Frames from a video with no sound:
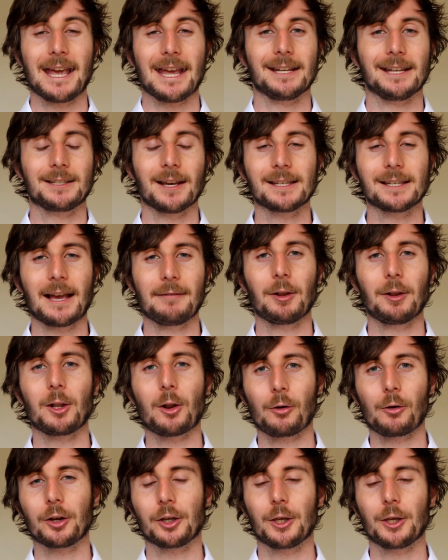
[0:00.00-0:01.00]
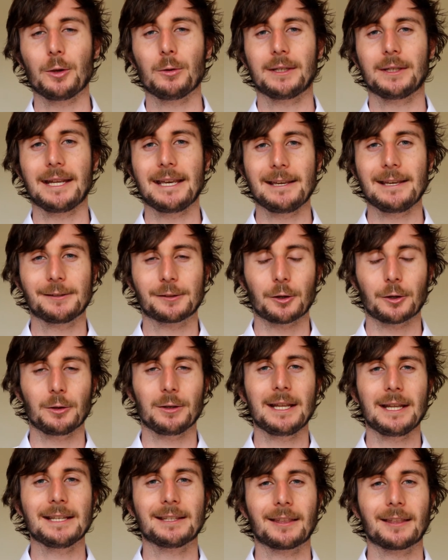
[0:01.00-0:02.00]
It does have a long QT, so you
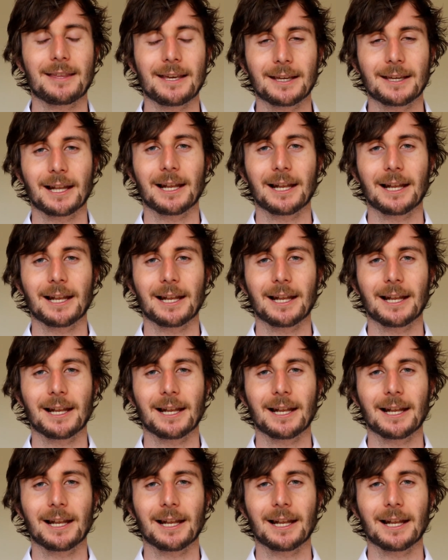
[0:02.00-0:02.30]
need to think